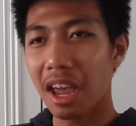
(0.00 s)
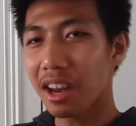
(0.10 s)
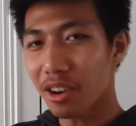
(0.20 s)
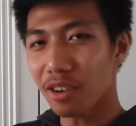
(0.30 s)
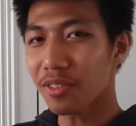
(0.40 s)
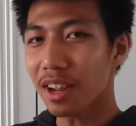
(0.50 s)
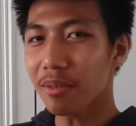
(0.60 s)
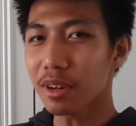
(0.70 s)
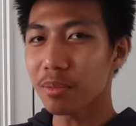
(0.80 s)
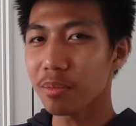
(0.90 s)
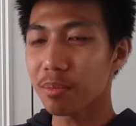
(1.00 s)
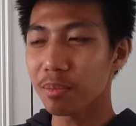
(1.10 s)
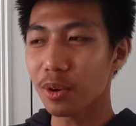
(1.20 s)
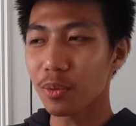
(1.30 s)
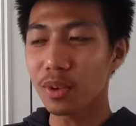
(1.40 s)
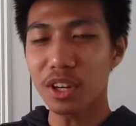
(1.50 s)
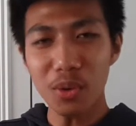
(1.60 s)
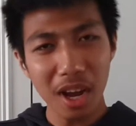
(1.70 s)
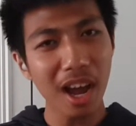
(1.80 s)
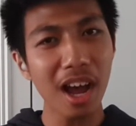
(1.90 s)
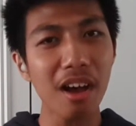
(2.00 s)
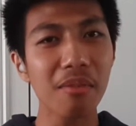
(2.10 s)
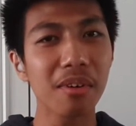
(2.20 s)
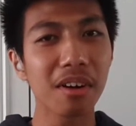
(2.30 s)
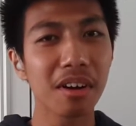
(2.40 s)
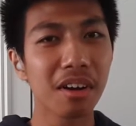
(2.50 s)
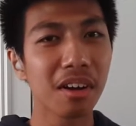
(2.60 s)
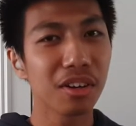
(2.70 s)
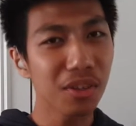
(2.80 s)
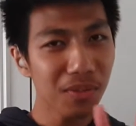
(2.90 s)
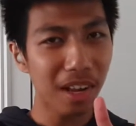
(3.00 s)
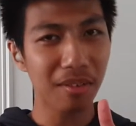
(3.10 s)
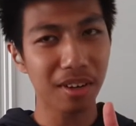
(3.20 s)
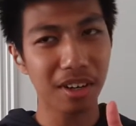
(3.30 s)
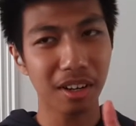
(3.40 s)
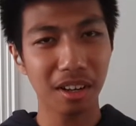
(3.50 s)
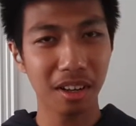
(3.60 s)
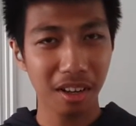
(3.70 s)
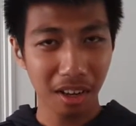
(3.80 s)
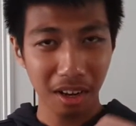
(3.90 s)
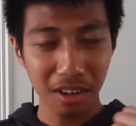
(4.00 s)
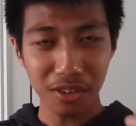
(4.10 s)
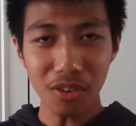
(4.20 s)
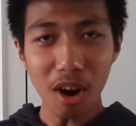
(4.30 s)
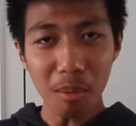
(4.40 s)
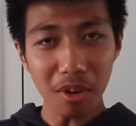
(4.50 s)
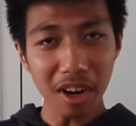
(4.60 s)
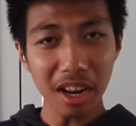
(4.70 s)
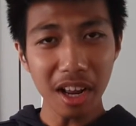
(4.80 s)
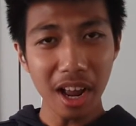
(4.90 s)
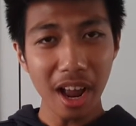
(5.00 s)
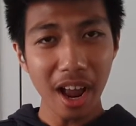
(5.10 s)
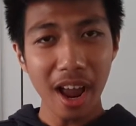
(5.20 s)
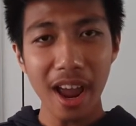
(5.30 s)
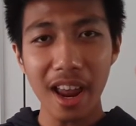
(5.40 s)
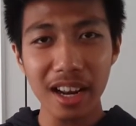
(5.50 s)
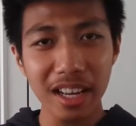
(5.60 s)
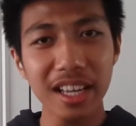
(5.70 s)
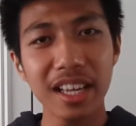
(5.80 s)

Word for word: another flavor, but we do have two flavors. Strawberry and